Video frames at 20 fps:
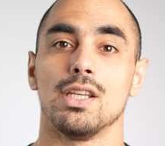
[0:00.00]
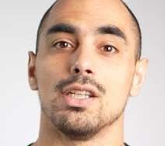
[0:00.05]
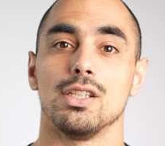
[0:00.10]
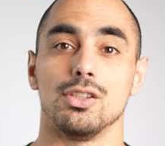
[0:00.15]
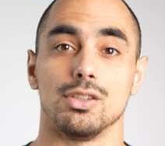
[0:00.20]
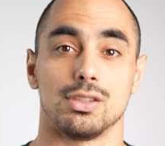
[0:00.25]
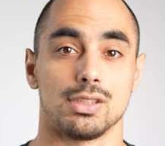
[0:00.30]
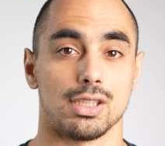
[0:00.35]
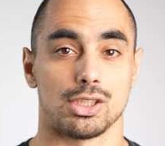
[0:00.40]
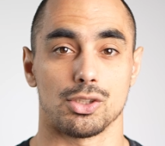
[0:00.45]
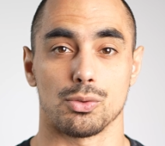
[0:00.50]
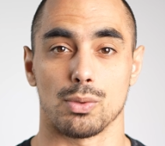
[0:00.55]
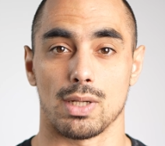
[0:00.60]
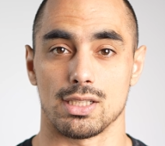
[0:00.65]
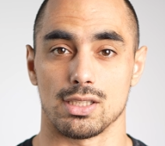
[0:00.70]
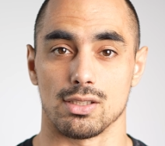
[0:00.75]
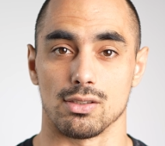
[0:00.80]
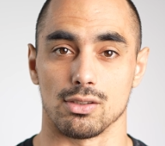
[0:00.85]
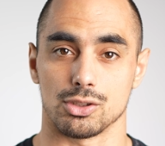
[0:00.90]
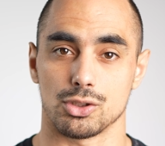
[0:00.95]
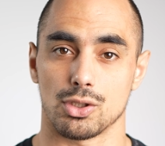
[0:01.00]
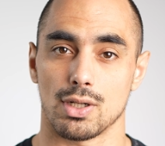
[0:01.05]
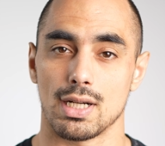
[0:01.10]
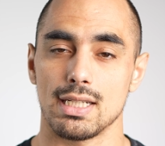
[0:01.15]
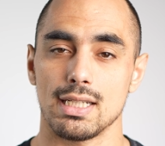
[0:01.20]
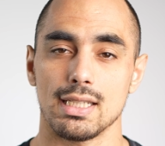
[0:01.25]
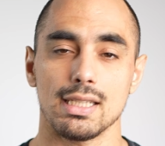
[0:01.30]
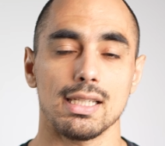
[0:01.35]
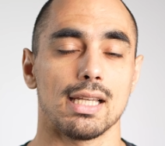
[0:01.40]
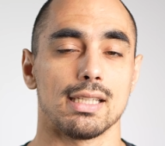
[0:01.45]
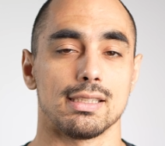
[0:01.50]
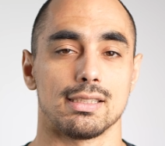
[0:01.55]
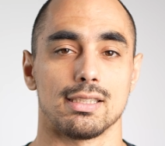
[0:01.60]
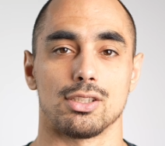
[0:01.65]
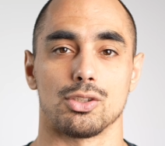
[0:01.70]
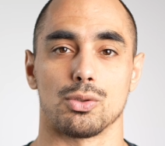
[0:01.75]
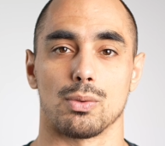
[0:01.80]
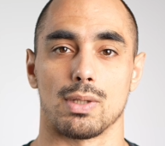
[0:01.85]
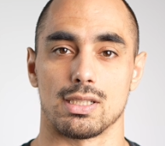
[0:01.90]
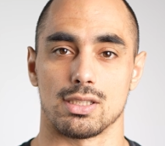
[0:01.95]
Use situational training and
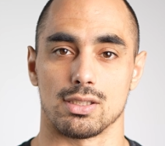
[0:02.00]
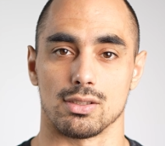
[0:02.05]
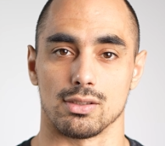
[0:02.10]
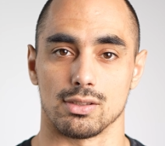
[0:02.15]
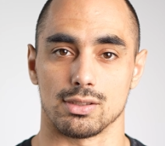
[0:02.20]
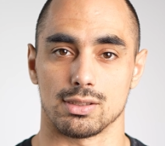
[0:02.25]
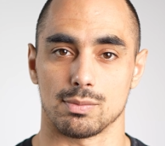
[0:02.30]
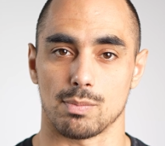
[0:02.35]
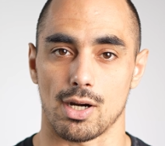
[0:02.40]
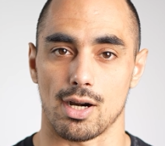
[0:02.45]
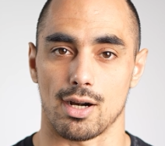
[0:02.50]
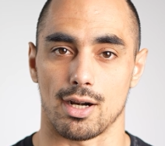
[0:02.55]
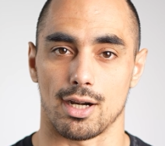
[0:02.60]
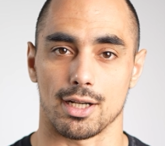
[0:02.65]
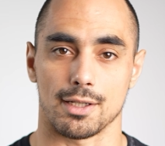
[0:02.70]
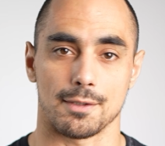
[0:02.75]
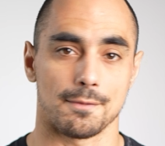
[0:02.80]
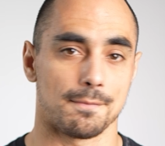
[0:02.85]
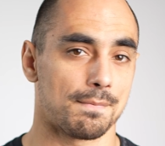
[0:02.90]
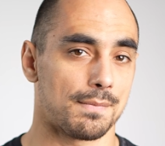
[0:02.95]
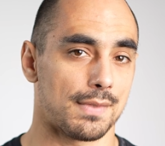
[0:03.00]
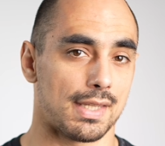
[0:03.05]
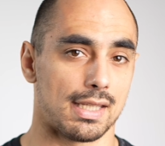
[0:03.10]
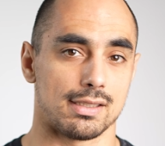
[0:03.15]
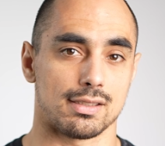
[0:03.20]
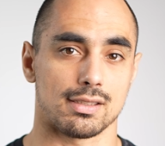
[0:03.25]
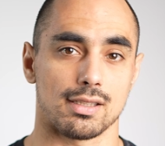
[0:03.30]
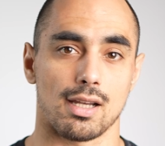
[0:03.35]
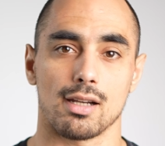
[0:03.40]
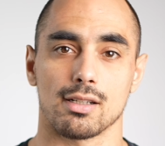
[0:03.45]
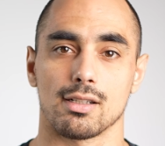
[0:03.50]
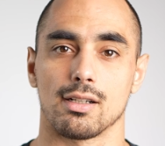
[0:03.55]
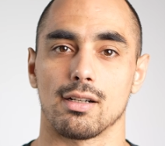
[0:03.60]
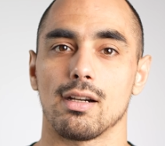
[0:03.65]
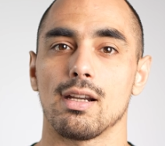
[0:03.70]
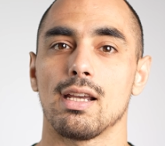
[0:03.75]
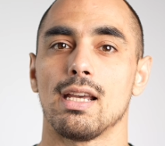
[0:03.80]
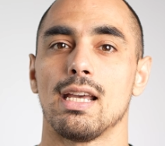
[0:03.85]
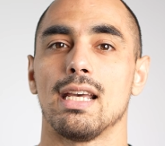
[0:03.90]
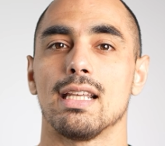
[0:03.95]
situational sparring. In
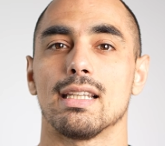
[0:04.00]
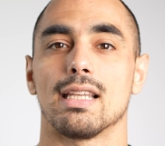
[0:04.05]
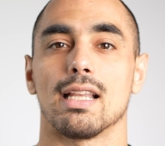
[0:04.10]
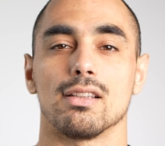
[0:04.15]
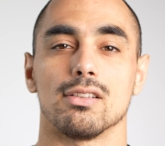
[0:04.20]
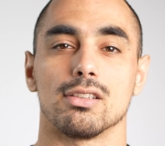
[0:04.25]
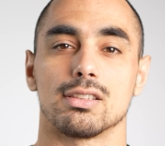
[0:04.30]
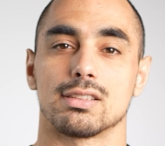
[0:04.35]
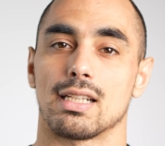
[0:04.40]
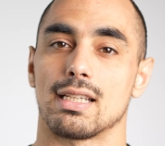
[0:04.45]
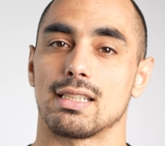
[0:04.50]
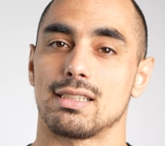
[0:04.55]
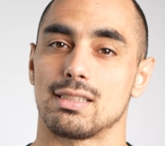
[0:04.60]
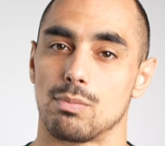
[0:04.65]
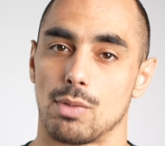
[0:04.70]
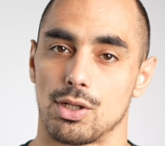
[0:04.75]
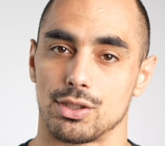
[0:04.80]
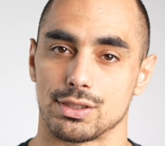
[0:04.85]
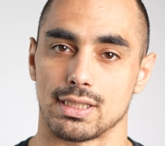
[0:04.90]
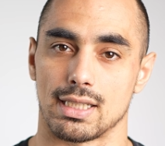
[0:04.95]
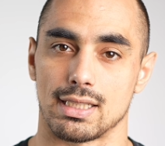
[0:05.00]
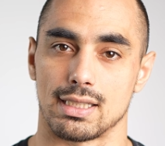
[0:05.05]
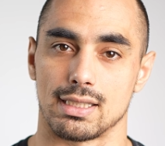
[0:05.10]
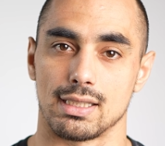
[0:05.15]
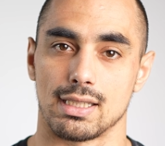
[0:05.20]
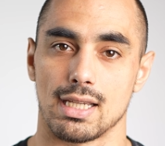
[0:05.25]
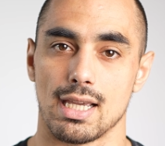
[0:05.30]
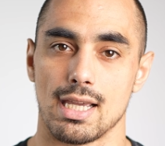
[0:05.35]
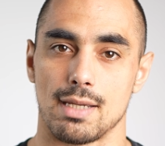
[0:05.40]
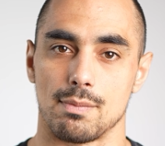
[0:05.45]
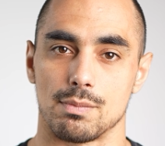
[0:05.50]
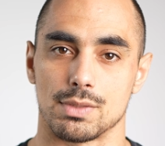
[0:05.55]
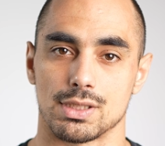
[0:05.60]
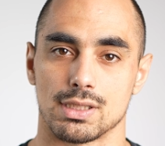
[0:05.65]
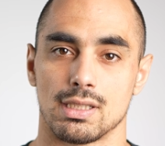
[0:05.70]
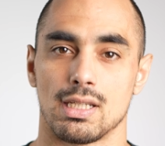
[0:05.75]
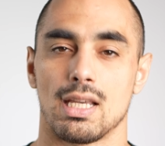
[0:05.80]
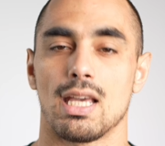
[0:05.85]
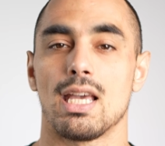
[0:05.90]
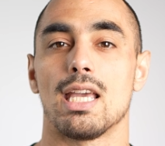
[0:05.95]
soccer, that looks like small-sided
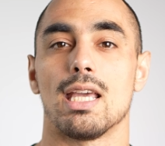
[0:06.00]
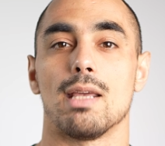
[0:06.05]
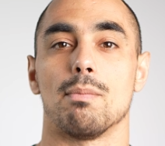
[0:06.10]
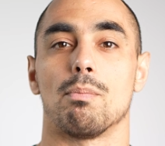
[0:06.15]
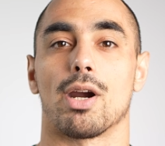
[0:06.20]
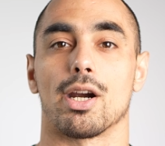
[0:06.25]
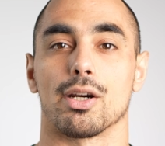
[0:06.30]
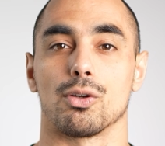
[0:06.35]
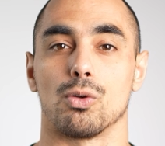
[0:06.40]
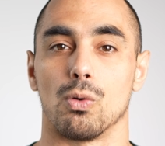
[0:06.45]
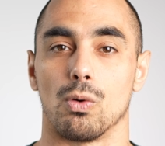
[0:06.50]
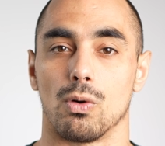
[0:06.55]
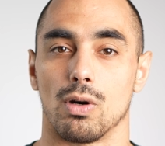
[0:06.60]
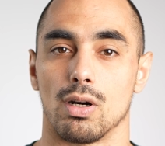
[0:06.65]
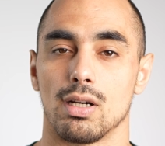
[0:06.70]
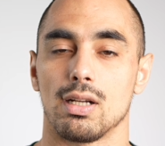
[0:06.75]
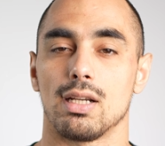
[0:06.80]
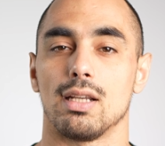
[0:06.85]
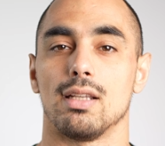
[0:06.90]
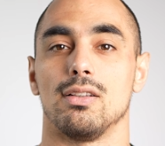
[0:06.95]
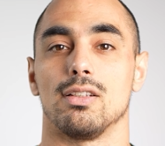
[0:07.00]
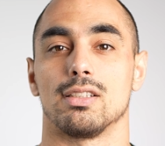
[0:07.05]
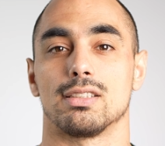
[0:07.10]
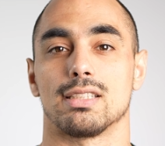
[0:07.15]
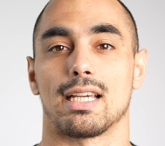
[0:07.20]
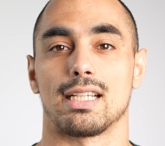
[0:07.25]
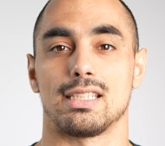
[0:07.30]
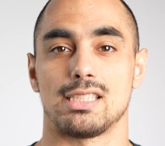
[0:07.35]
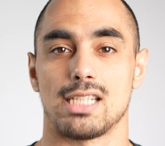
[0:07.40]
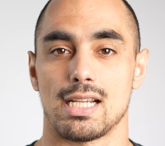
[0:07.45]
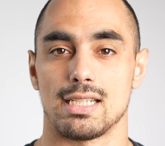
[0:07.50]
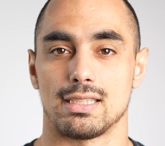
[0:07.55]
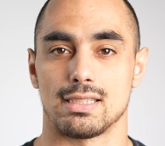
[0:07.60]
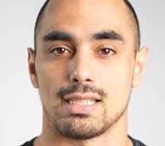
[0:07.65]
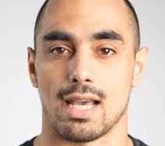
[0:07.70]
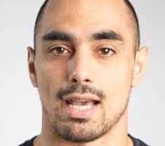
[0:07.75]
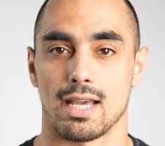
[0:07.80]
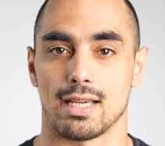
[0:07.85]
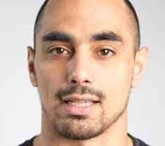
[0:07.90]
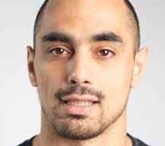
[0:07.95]
games. In parkour, it looks like chase
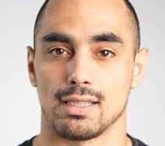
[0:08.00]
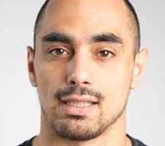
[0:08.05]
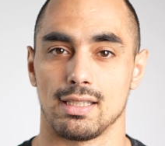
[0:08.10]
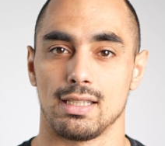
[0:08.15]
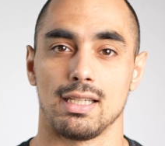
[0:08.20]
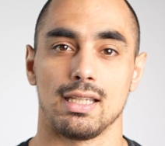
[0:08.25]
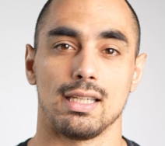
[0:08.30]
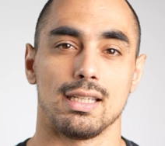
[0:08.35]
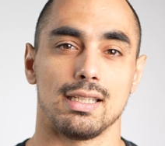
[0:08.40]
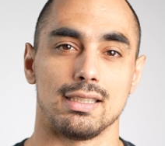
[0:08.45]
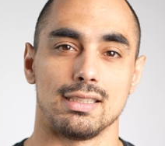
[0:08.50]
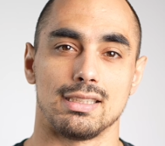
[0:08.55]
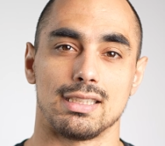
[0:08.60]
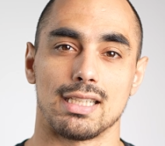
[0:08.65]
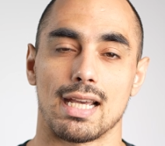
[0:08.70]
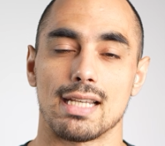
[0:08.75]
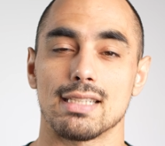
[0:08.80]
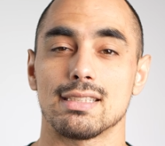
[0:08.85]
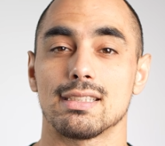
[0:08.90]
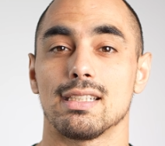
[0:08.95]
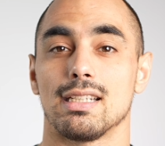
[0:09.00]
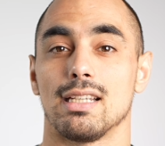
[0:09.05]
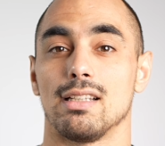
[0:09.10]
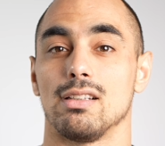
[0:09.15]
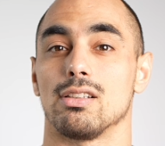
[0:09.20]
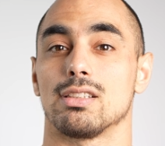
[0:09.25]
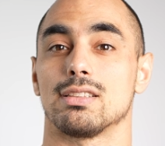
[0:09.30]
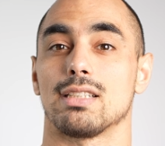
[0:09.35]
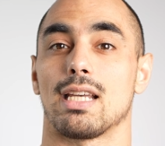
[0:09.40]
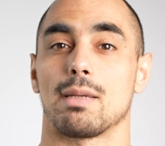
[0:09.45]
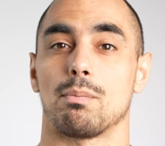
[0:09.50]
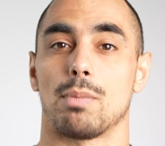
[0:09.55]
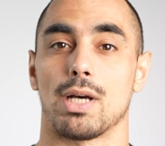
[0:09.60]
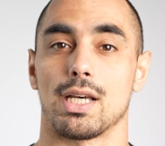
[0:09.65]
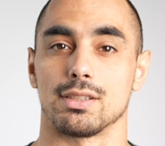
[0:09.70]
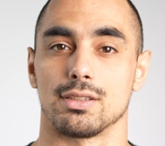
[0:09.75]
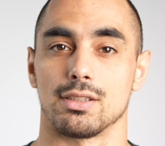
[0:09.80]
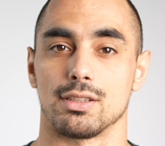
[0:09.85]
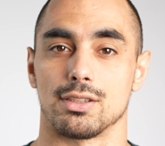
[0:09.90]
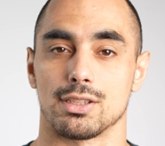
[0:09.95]
tag. In chess, it looks like
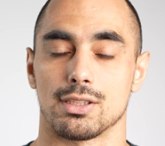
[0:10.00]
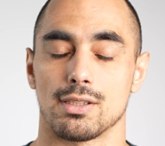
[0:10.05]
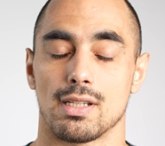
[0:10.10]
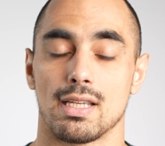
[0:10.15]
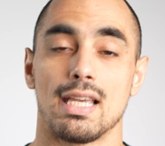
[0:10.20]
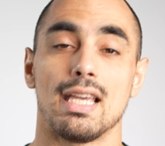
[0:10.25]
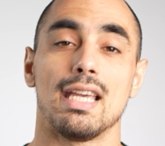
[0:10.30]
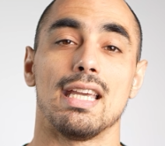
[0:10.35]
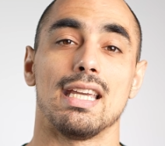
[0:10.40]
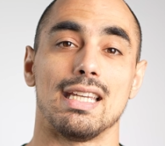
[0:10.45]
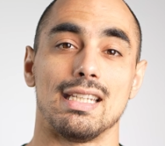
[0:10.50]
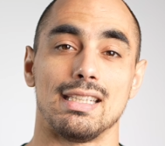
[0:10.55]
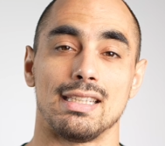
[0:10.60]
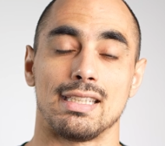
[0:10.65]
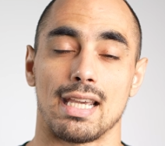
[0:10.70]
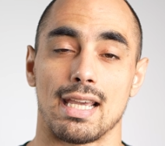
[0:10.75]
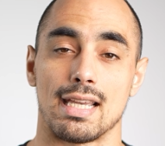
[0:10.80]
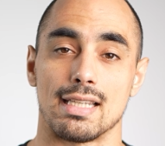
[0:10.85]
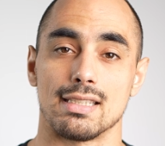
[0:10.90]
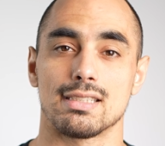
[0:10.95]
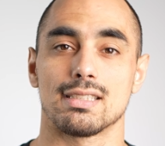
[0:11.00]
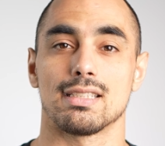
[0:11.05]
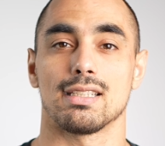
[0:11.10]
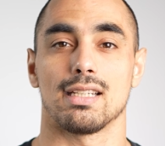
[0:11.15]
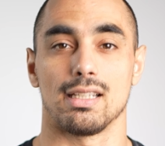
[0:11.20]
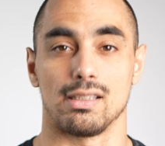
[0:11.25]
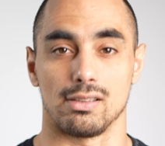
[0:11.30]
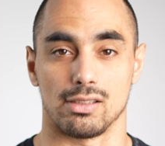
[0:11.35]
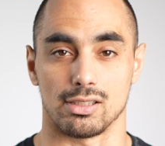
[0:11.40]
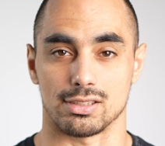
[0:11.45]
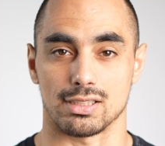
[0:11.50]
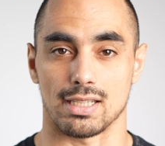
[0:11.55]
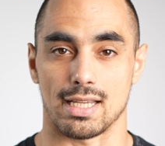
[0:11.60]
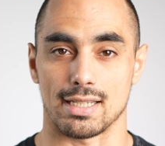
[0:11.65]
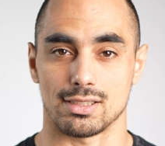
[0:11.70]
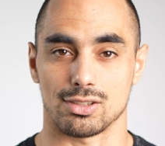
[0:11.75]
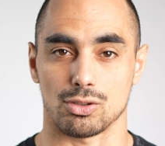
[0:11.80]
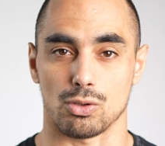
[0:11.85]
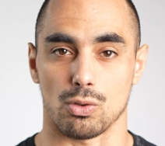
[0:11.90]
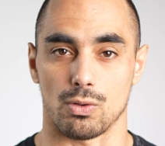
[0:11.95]
puzzles. In dance, it looks
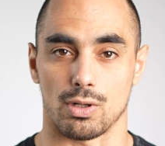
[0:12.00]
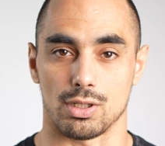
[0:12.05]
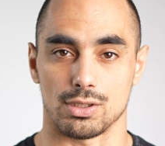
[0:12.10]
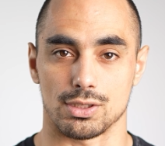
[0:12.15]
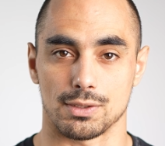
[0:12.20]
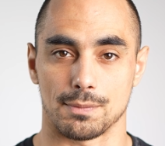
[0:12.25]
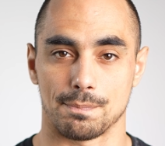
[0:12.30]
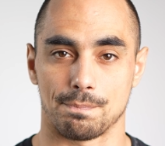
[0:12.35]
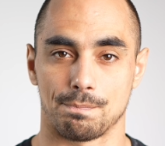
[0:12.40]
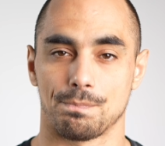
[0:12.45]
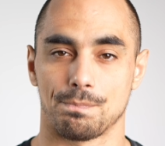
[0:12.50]
like scores.